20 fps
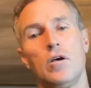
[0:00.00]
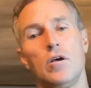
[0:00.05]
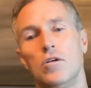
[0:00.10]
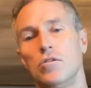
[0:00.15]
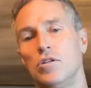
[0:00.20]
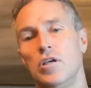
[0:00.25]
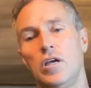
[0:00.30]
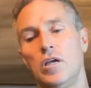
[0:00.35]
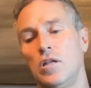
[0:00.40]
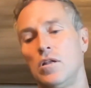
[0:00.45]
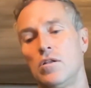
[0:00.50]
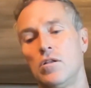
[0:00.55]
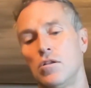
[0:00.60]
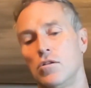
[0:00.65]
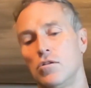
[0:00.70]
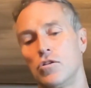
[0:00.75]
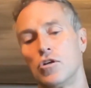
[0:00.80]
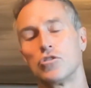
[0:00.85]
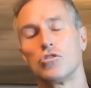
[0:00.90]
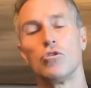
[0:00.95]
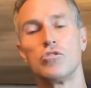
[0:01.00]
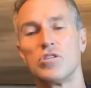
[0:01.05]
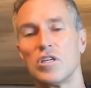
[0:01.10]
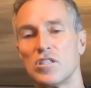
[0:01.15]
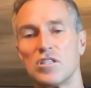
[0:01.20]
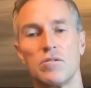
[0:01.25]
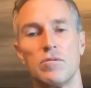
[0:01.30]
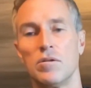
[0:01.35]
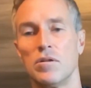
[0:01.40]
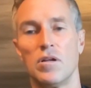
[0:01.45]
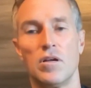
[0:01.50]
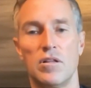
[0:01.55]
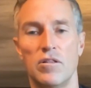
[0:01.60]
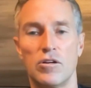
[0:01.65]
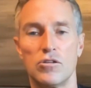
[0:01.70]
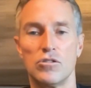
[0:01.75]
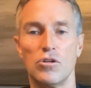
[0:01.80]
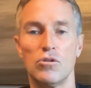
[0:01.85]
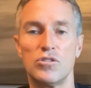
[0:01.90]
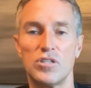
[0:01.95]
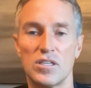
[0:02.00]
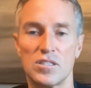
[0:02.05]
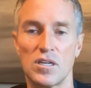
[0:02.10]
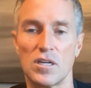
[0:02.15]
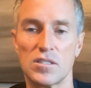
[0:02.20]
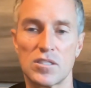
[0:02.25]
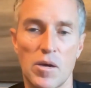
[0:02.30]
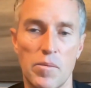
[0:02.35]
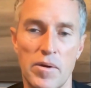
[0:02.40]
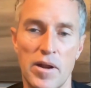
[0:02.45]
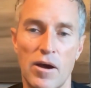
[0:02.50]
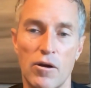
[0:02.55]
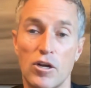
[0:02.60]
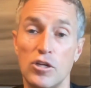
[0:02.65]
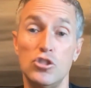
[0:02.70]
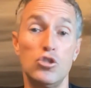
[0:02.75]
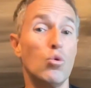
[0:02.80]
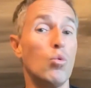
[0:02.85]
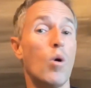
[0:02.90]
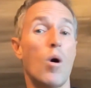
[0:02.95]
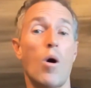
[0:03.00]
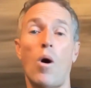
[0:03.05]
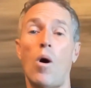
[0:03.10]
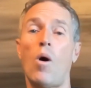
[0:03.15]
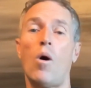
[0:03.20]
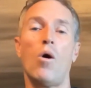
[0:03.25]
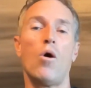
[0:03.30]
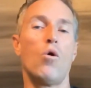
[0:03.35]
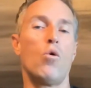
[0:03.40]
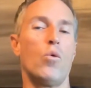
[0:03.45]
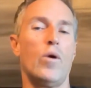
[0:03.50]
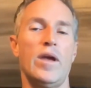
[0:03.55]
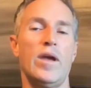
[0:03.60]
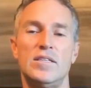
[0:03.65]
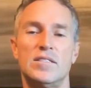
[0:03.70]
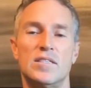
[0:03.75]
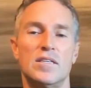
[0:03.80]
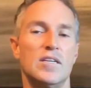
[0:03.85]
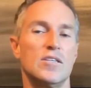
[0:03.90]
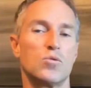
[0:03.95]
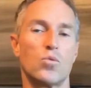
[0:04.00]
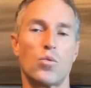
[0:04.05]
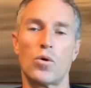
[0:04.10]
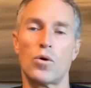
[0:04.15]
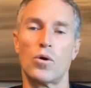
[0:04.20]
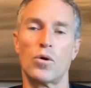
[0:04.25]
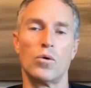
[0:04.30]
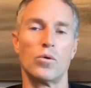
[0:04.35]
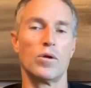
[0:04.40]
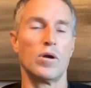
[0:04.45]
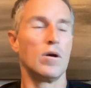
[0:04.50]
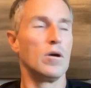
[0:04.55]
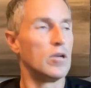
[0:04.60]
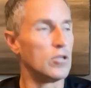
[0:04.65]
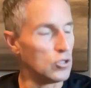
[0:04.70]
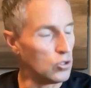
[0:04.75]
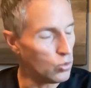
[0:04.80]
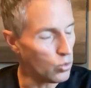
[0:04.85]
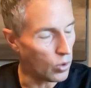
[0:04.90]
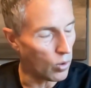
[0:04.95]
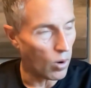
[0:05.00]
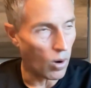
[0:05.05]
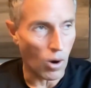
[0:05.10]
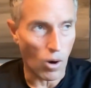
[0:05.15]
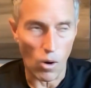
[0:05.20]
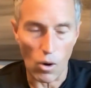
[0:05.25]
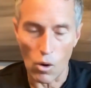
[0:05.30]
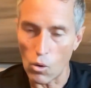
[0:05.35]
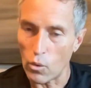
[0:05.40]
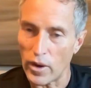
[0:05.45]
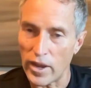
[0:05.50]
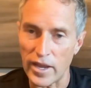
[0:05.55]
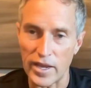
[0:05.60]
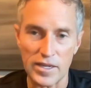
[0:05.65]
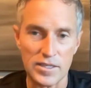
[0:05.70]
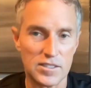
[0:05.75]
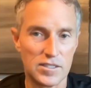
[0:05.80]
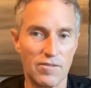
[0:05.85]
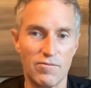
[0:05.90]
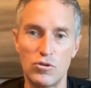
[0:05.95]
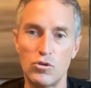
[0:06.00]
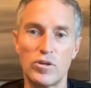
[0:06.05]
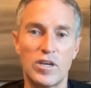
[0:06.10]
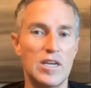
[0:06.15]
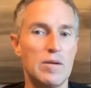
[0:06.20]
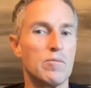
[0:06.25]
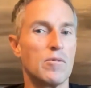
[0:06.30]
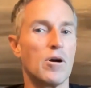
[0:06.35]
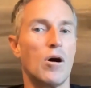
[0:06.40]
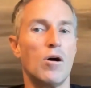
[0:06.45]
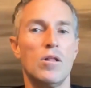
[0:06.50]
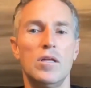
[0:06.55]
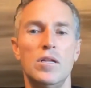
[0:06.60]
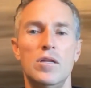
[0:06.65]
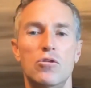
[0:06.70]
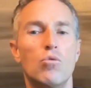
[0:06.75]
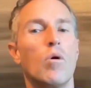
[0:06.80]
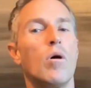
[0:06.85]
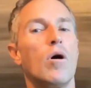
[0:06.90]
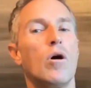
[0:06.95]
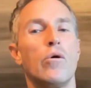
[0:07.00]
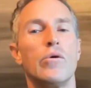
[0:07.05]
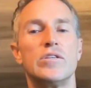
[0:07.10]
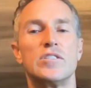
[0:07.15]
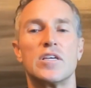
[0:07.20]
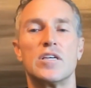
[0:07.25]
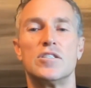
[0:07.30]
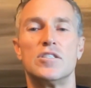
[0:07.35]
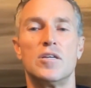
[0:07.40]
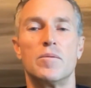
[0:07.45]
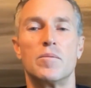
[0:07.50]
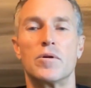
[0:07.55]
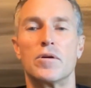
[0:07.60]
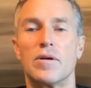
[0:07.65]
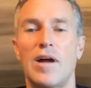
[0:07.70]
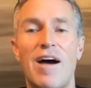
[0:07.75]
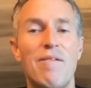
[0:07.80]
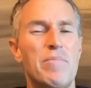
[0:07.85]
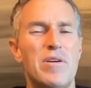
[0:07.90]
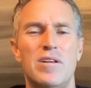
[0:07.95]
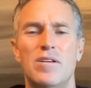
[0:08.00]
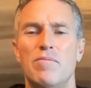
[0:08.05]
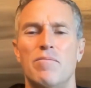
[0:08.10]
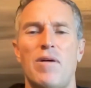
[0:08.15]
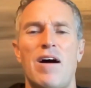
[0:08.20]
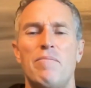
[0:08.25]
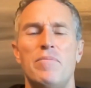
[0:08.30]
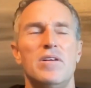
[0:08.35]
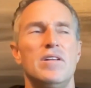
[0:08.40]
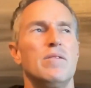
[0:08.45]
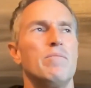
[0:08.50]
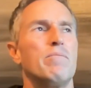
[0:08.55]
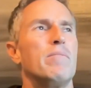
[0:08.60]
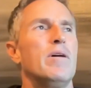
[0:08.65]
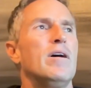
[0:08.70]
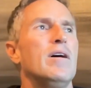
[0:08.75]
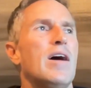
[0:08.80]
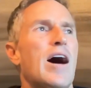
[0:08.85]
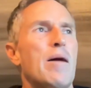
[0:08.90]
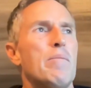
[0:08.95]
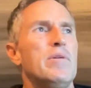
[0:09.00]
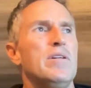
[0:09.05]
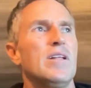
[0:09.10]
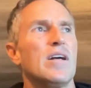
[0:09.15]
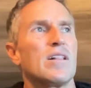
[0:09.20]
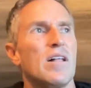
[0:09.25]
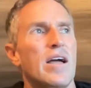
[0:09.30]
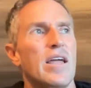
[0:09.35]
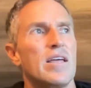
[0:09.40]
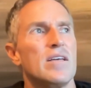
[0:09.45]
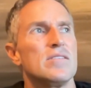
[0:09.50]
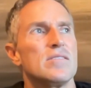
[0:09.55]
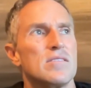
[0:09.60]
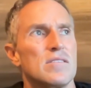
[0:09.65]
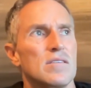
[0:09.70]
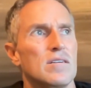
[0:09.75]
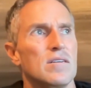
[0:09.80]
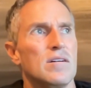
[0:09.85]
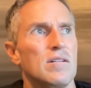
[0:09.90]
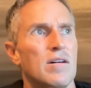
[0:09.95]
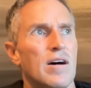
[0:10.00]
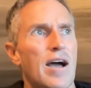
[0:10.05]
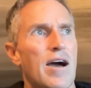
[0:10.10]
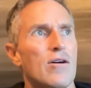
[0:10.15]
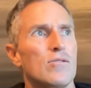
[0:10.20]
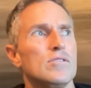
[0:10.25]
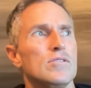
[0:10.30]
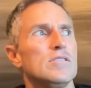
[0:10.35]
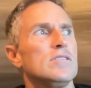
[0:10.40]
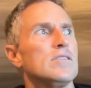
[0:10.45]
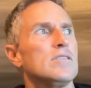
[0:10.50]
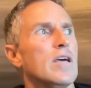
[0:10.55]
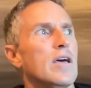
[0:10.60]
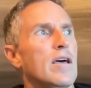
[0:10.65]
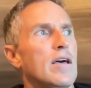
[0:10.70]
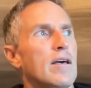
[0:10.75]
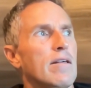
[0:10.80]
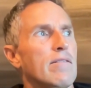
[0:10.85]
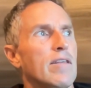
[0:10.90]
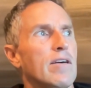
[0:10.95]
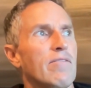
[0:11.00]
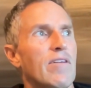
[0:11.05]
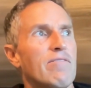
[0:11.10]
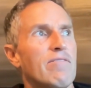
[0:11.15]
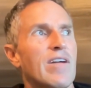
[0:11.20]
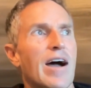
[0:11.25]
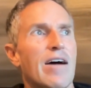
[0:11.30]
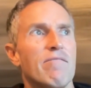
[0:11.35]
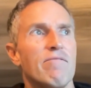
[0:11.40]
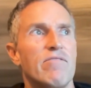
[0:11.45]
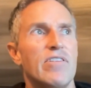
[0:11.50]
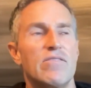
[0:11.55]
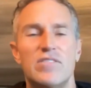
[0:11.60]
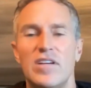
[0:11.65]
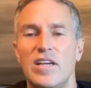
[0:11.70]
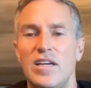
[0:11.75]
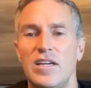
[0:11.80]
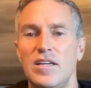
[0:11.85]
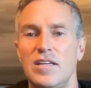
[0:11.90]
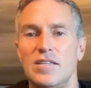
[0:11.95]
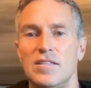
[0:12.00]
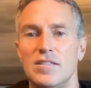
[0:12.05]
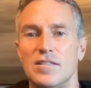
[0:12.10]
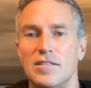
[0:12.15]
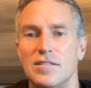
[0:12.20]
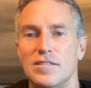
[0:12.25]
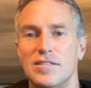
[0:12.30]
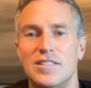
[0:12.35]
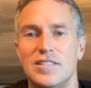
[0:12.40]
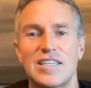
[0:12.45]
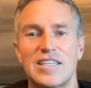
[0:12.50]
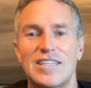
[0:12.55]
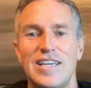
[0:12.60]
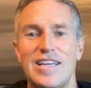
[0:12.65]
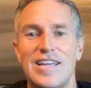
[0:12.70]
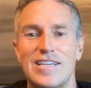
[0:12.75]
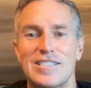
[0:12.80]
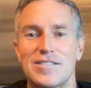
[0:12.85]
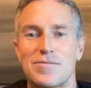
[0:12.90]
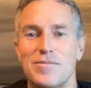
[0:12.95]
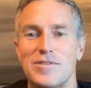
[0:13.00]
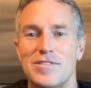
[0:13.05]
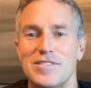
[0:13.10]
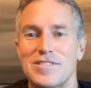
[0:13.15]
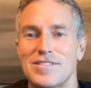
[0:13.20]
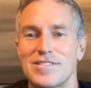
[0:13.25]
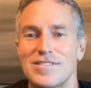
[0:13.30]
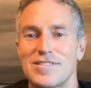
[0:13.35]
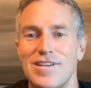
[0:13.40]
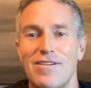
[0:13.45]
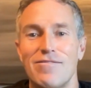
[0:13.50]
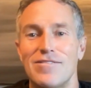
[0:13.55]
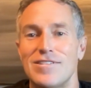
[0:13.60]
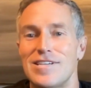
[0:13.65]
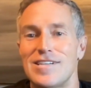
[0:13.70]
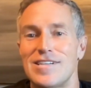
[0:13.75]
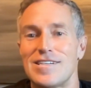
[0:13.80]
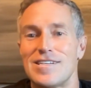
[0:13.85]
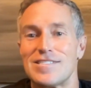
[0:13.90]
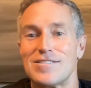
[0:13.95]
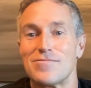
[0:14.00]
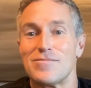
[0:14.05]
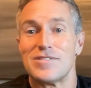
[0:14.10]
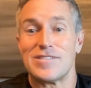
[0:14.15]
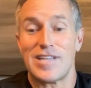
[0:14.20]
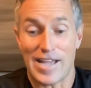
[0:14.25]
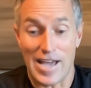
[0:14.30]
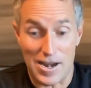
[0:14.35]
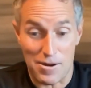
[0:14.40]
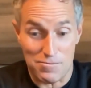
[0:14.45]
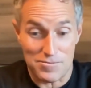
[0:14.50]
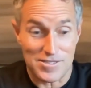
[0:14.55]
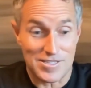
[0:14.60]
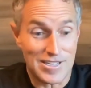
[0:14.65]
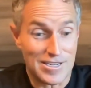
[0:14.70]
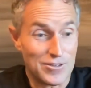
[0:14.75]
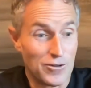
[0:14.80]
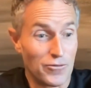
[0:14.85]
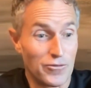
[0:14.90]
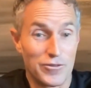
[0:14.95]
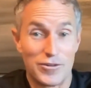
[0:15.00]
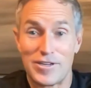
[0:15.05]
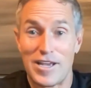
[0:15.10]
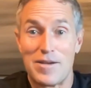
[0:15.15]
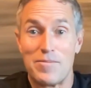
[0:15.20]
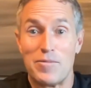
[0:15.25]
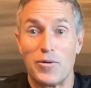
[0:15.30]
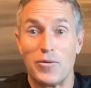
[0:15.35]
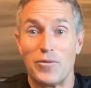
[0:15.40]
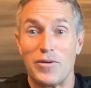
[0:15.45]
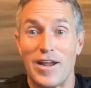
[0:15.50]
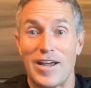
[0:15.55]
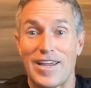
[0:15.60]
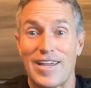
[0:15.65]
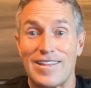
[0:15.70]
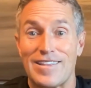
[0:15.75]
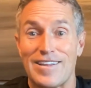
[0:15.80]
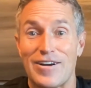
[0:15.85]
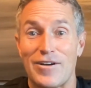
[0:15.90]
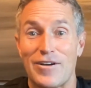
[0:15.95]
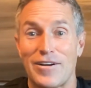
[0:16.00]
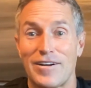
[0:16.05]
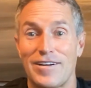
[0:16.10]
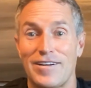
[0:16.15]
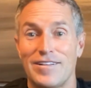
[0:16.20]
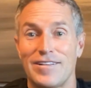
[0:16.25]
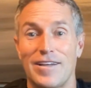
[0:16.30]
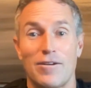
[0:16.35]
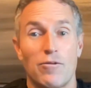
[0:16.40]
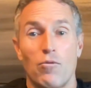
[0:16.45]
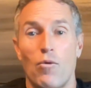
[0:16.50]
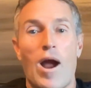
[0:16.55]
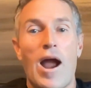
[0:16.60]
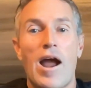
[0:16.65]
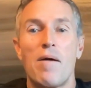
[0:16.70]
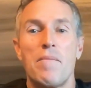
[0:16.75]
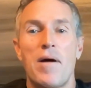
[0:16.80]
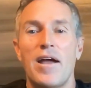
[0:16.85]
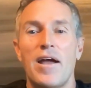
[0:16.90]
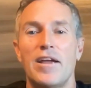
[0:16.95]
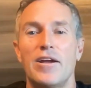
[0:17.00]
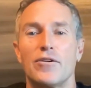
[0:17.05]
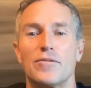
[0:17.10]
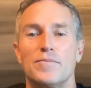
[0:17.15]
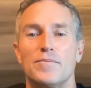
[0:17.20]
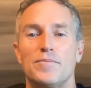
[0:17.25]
Then there's no sense in us coming out, because you will always in this world. You will always, if you keep calling, you will always get cheaper. I've been to clients' houses that they've gotten 15, 16 estimates, 17 estimates. They got them sitting on their table when I get there. Like, why am I here?